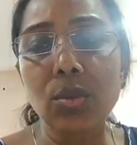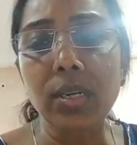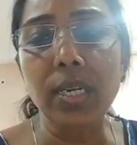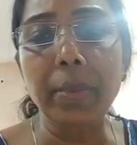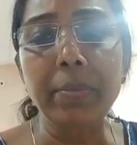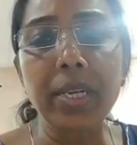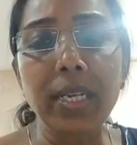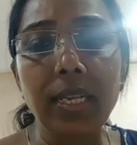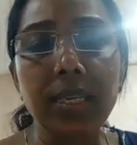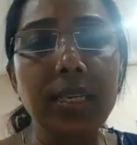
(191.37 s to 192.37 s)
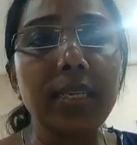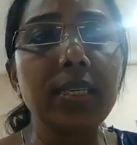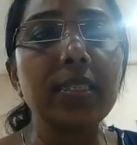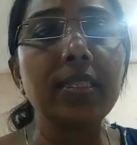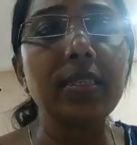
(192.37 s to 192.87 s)
a rapid
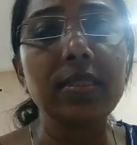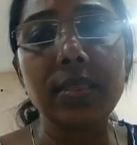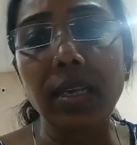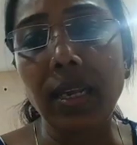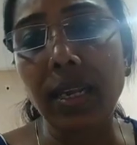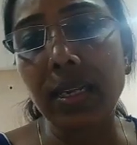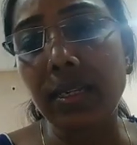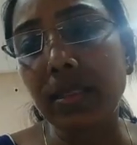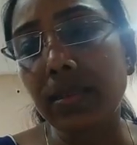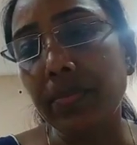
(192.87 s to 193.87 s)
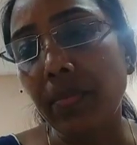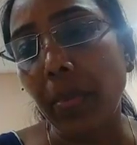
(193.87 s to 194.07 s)
increase in